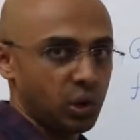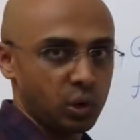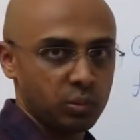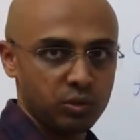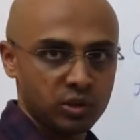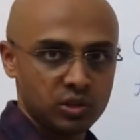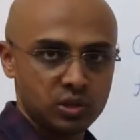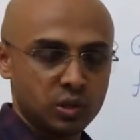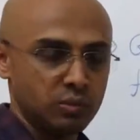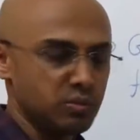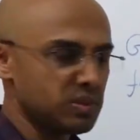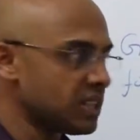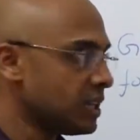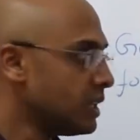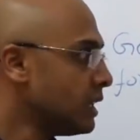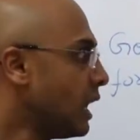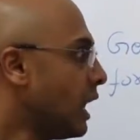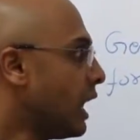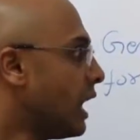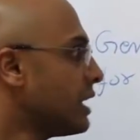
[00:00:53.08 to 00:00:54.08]
chromosomes
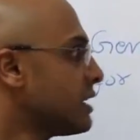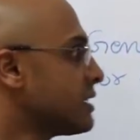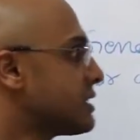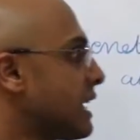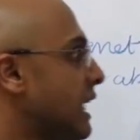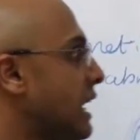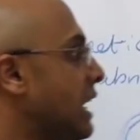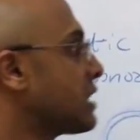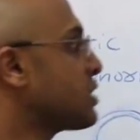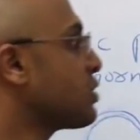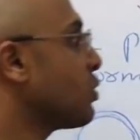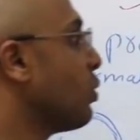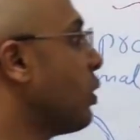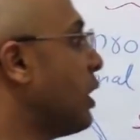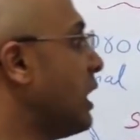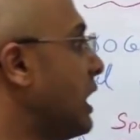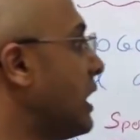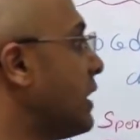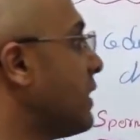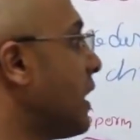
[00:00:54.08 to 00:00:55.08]
and selects
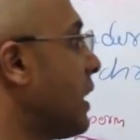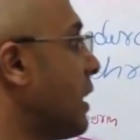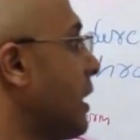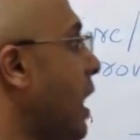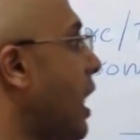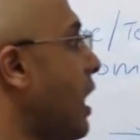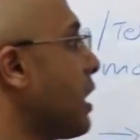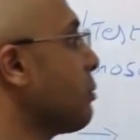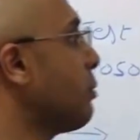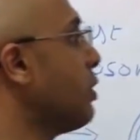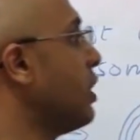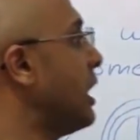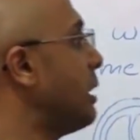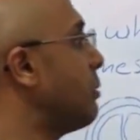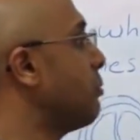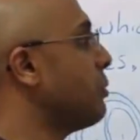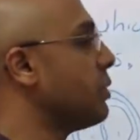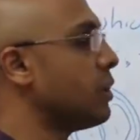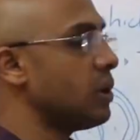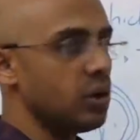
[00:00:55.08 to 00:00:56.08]
only the normal
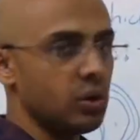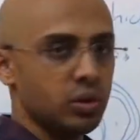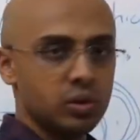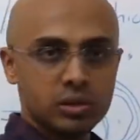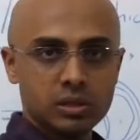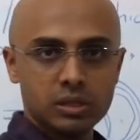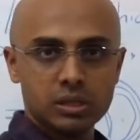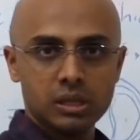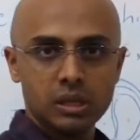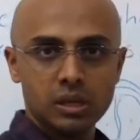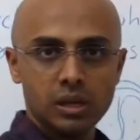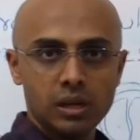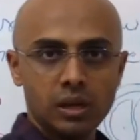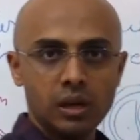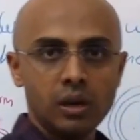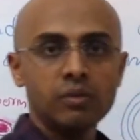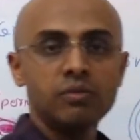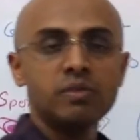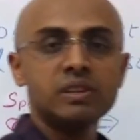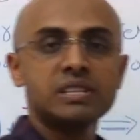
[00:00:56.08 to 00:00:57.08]
embryos
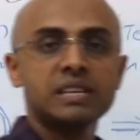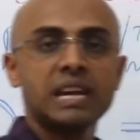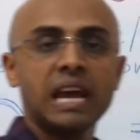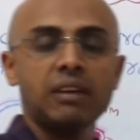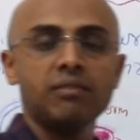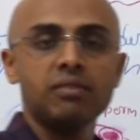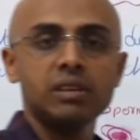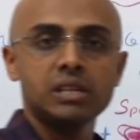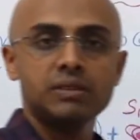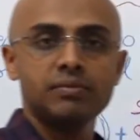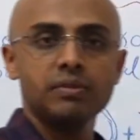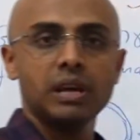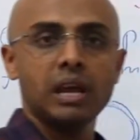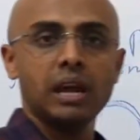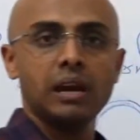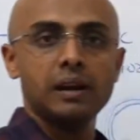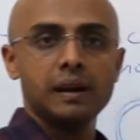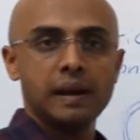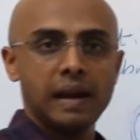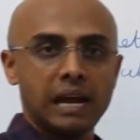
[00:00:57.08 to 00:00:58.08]
which we
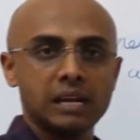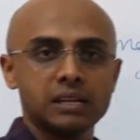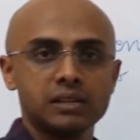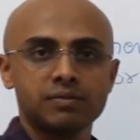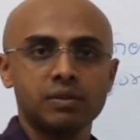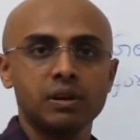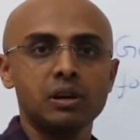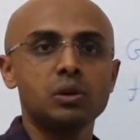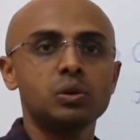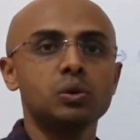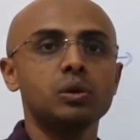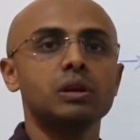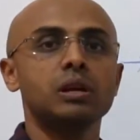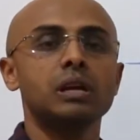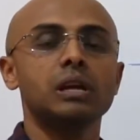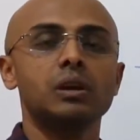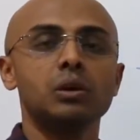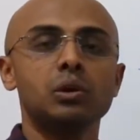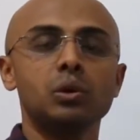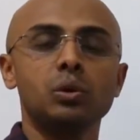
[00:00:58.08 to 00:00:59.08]
can transfer
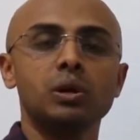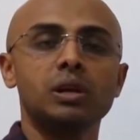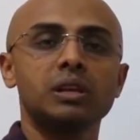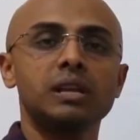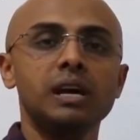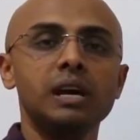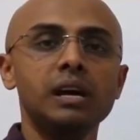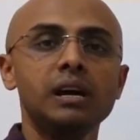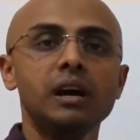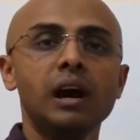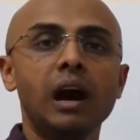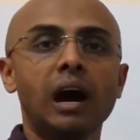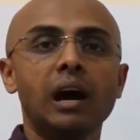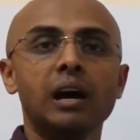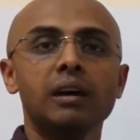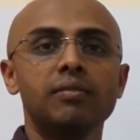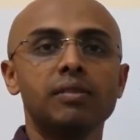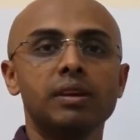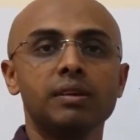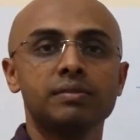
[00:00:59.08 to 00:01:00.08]
during the
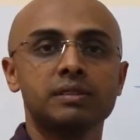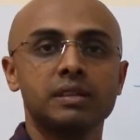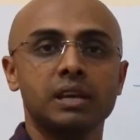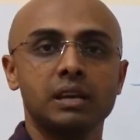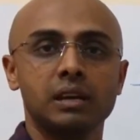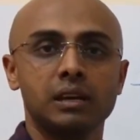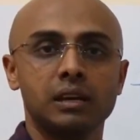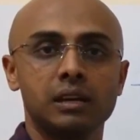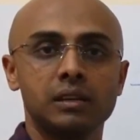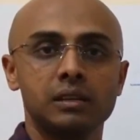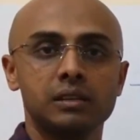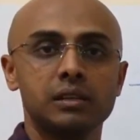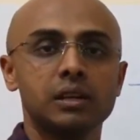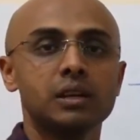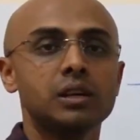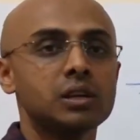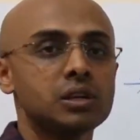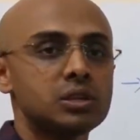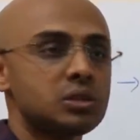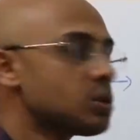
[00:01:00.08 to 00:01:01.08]
IVF cycle.
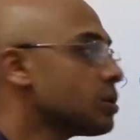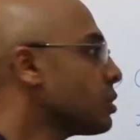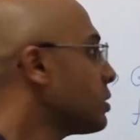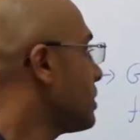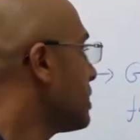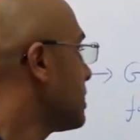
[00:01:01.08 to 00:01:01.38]
So